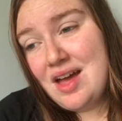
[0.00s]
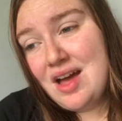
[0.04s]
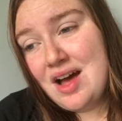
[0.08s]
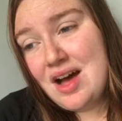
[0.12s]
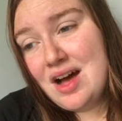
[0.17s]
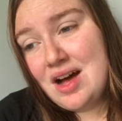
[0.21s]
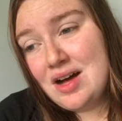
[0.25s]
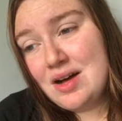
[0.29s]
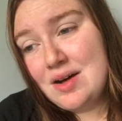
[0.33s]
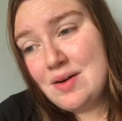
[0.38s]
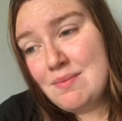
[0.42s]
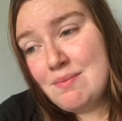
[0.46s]

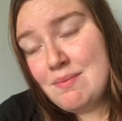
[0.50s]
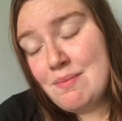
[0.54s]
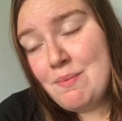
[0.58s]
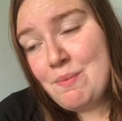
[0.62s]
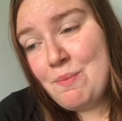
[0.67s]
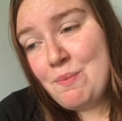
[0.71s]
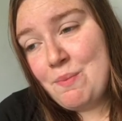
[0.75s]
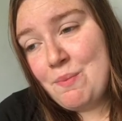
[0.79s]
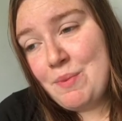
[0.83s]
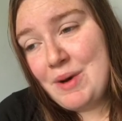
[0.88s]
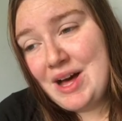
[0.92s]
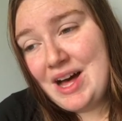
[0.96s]

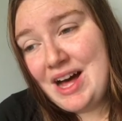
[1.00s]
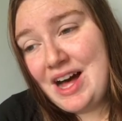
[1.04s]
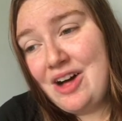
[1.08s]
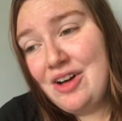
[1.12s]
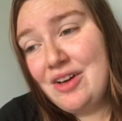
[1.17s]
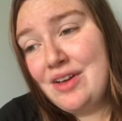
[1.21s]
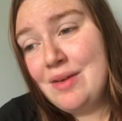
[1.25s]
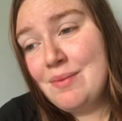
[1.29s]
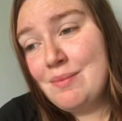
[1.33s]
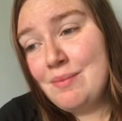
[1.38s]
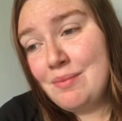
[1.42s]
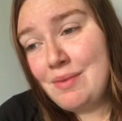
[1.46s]

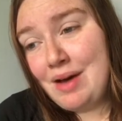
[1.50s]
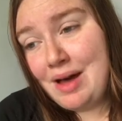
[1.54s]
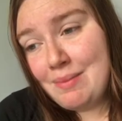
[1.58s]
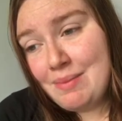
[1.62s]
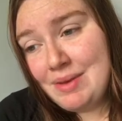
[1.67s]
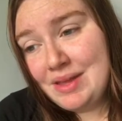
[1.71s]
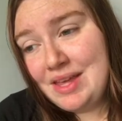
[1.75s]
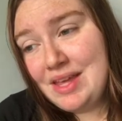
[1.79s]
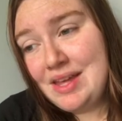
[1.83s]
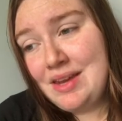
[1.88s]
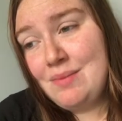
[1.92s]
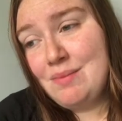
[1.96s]
I've
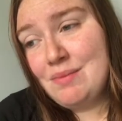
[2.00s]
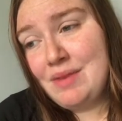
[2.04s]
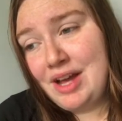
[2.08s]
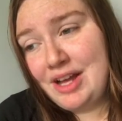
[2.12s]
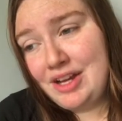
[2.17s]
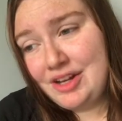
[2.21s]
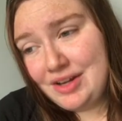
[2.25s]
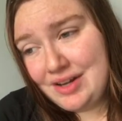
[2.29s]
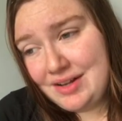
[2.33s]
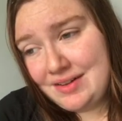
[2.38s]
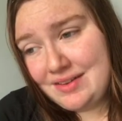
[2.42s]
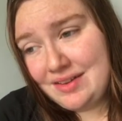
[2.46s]
been getting
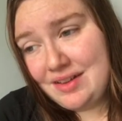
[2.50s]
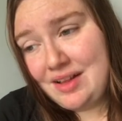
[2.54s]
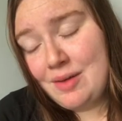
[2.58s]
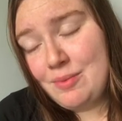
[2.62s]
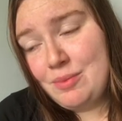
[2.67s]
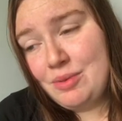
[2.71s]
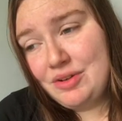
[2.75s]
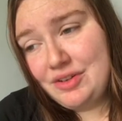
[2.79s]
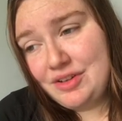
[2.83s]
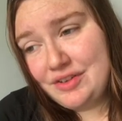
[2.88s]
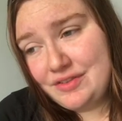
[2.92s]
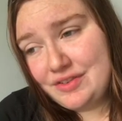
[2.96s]
migraines a
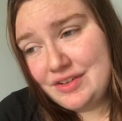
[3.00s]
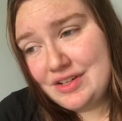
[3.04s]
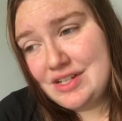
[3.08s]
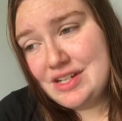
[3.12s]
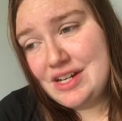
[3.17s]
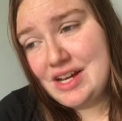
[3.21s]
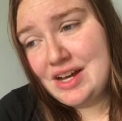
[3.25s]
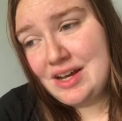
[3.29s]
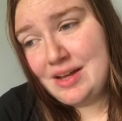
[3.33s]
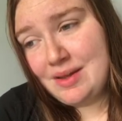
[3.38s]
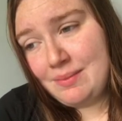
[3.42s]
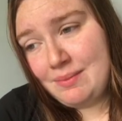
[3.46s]
couple different
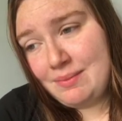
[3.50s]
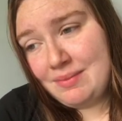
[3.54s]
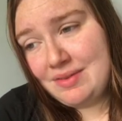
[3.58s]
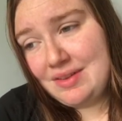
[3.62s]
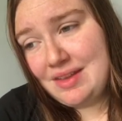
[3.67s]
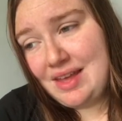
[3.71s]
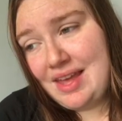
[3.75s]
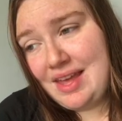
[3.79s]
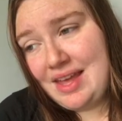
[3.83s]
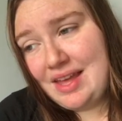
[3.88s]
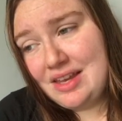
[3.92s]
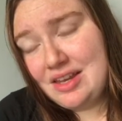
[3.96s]
times,
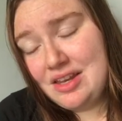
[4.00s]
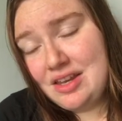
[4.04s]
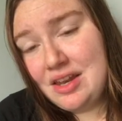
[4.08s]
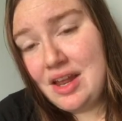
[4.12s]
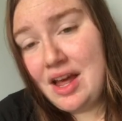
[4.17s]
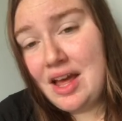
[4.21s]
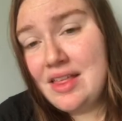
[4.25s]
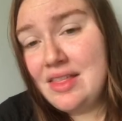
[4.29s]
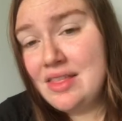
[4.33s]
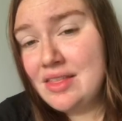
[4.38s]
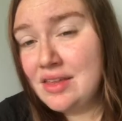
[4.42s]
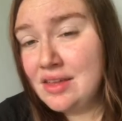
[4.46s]
and
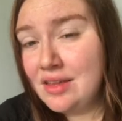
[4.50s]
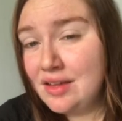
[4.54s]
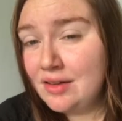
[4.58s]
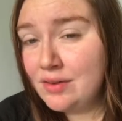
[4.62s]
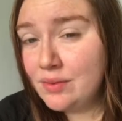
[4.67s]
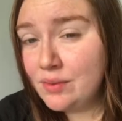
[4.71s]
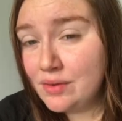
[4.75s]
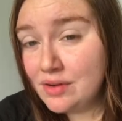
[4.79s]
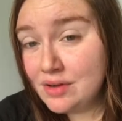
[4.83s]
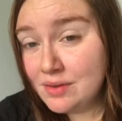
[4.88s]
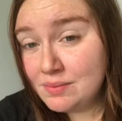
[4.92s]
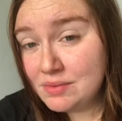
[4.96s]
I think it's
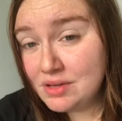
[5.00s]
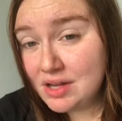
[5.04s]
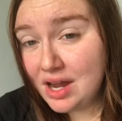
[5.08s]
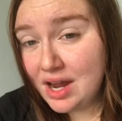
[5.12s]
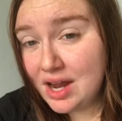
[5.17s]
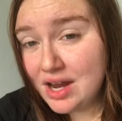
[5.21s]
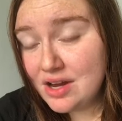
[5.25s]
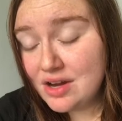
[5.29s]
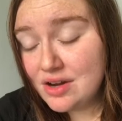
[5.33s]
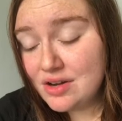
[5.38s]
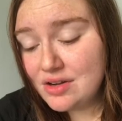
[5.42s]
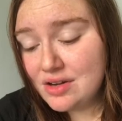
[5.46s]
when I'm
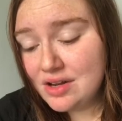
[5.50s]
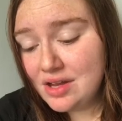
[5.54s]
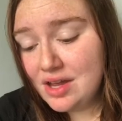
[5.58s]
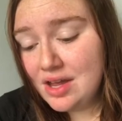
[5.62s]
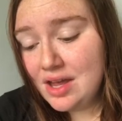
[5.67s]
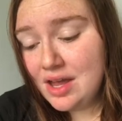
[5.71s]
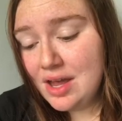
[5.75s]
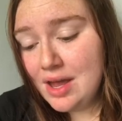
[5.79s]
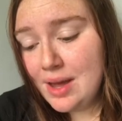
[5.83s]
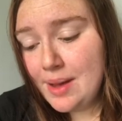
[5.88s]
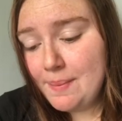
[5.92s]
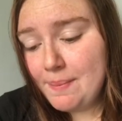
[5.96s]
tired,
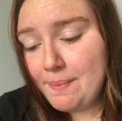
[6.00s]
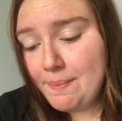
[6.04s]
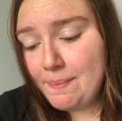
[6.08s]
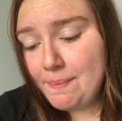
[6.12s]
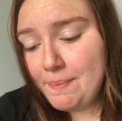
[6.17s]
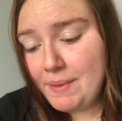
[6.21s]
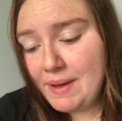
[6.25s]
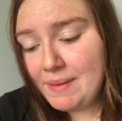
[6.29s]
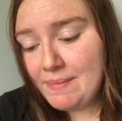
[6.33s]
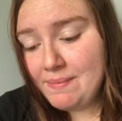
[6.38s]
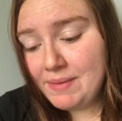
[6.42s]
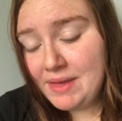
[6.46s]

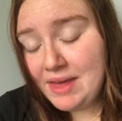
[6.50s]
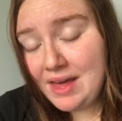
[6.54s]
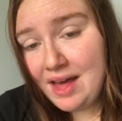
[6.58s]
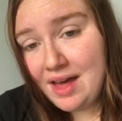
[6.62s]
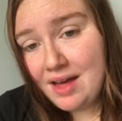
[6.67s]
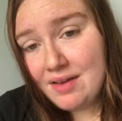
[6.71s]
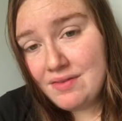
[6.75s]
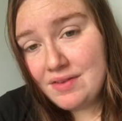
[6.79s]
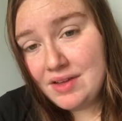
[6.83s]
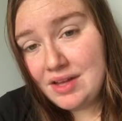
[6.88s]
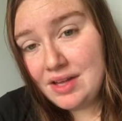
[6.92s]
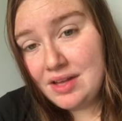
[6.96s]
but me
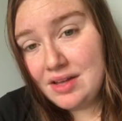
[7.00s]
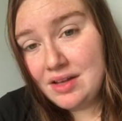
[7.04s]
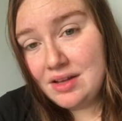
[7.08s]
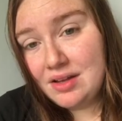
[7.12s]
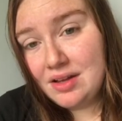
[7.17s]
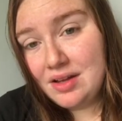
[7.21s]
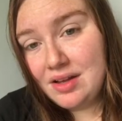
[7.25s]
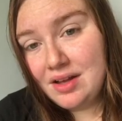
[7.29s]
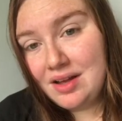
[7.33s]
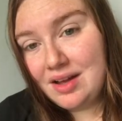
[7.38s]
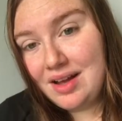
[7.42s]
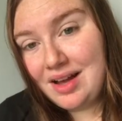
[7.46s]
having,
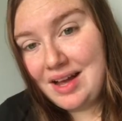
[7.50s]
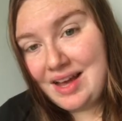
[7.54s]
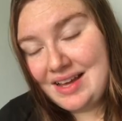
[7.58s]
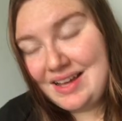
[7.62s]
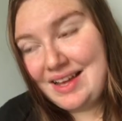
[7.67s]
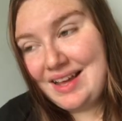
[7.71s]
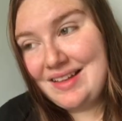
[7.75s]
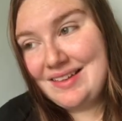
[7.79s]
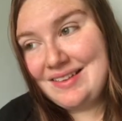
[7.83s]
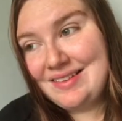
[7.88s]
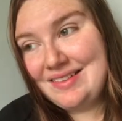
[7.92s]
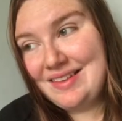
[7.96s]
I
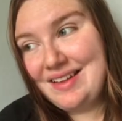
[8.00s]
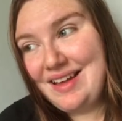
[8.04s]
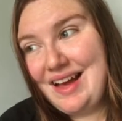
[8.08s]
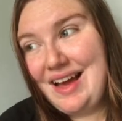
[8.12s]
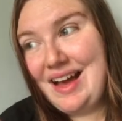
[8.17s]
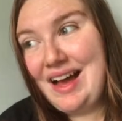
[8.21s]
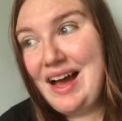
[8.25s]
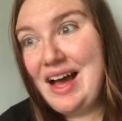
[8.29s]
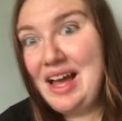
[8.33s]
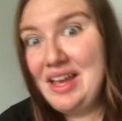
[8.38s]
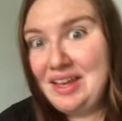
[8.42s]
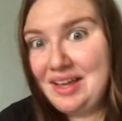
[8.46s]
guess
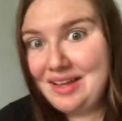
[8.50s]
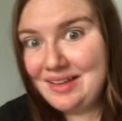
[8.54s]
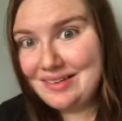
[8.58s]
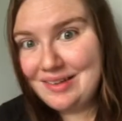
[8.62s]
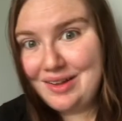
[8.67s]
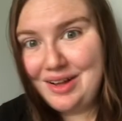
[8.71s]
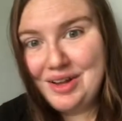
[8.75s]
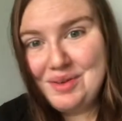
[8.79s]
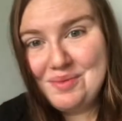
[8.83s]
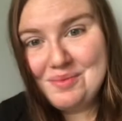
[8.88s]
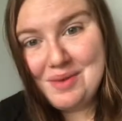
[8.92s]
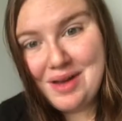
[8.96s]

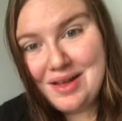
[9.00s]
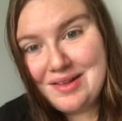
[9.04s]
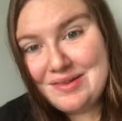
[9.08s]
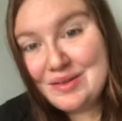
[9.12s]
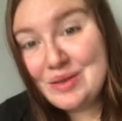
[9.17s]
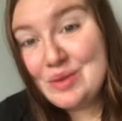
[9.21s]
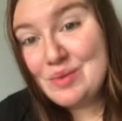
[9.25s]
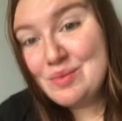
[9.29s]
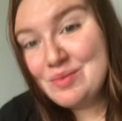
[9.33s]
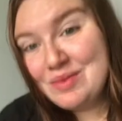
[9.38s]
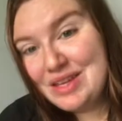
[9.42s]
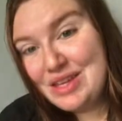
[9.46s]
I
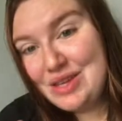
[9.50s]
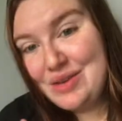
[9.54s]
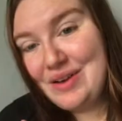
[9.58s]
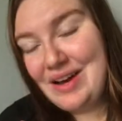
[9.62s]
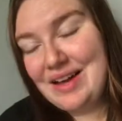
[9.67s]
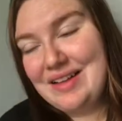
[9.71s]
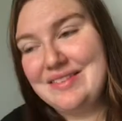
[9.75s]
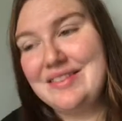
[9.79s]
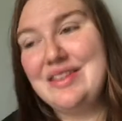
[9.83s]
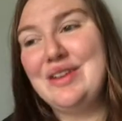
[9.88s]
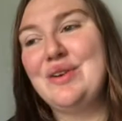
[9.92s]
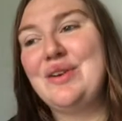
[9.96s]
assume that you
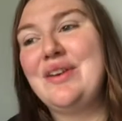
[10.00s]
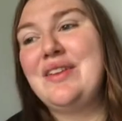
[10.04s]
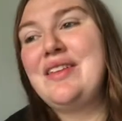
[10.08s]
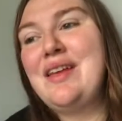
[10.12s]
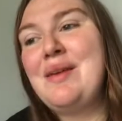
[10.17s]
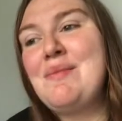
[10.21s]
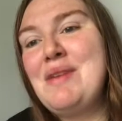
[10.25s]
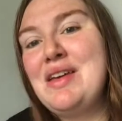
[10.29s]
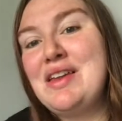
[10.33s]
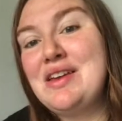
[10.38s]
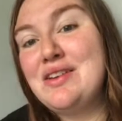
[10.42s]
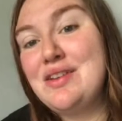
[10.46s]
guys know because I
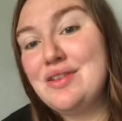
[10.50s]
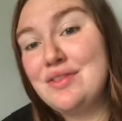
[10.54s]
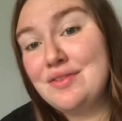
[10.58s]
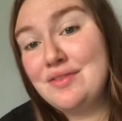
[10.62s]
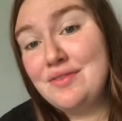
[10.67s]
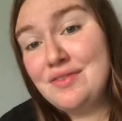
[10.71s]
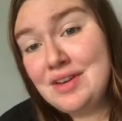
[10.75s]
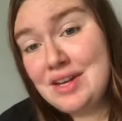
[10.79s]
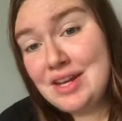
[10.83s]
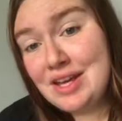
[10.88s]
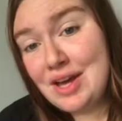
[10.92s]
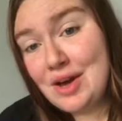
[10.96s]
made another
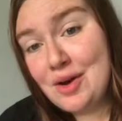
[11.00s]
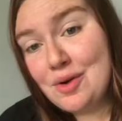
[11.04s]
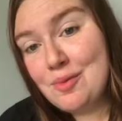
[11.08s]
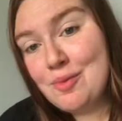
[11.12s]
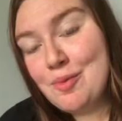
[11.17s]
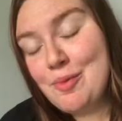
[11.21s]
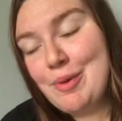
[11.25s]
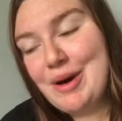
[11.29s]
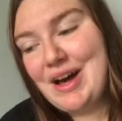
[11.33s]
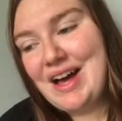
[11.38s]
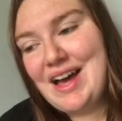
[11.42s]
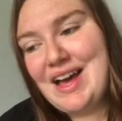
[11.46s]
video,
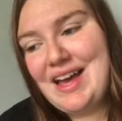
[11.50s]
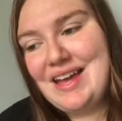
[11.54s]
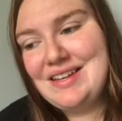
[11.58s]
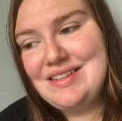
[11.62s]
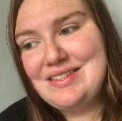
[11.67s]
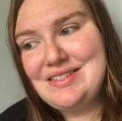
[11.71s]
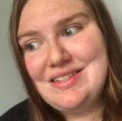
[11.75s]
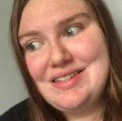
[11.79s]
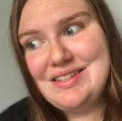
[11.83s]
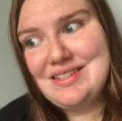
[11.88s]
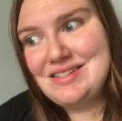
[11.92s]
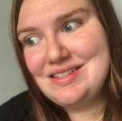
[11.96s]
but I
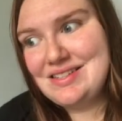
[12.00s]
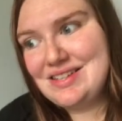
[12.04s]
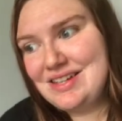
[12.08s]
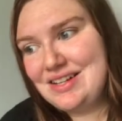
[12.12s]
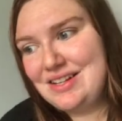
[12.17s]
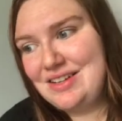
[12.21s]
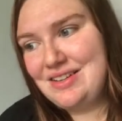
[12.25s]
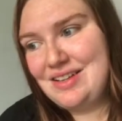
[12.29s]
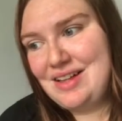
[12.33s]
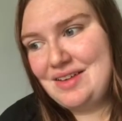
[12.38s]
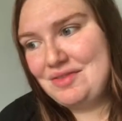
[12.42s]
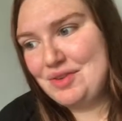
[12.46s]
didn't
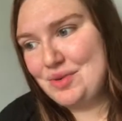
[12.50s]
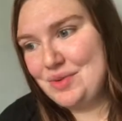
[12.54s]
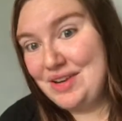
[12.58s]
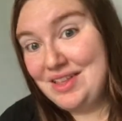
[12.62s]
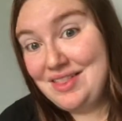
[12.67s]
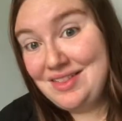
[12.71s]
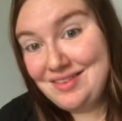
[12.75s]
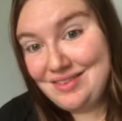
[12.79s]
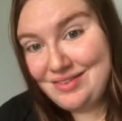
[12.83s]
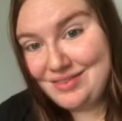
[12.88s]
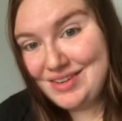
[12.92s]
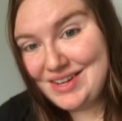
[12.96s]
tell everyone in
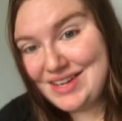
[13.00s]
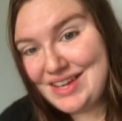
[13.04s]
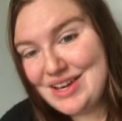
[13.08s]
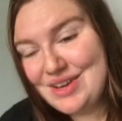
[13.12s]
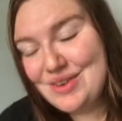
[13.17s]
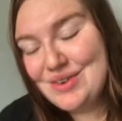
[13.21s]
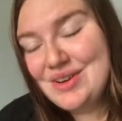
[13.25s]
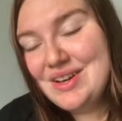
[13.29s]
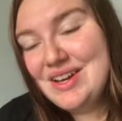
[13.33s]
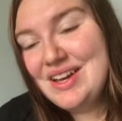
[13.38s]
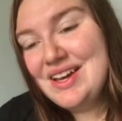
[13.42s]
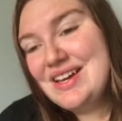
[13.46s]
this video.